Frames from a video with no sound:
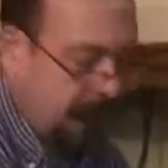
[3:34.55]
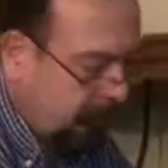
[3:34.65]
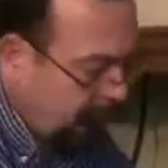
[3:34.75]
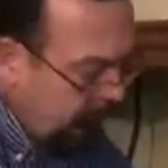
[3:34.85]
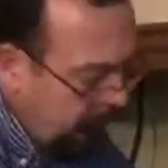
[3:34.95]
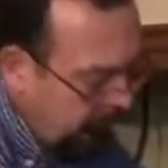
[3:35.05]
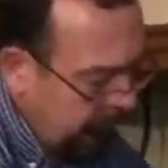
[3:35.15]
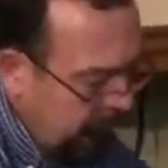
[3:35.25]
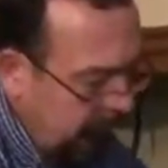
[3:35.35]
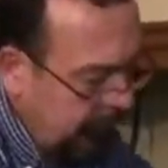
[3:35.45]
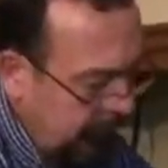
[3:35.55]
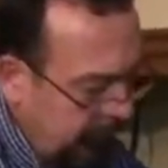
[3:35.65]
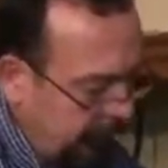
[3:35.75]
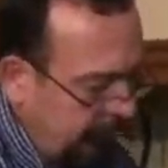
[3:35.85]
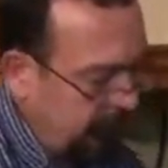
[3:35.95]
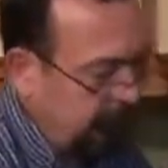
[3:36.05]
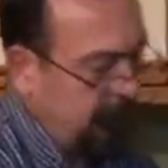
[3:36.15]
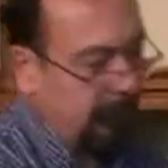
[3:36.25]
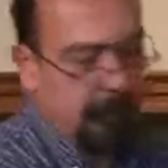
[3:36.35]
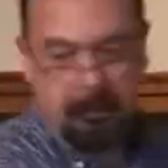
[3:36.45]
So there you have it,
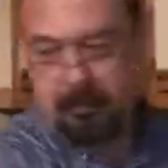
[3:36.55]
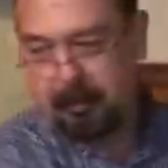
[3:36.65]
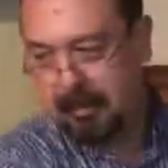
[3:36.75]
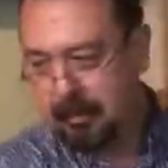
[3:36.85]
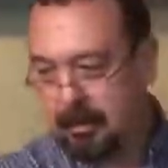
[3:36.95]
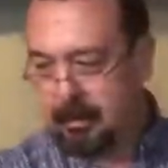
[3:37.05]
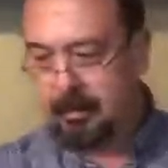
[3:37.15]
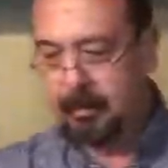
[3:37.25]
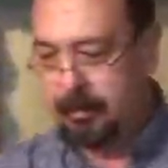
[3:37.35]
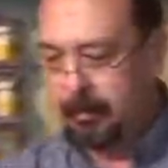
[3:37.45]
spillage.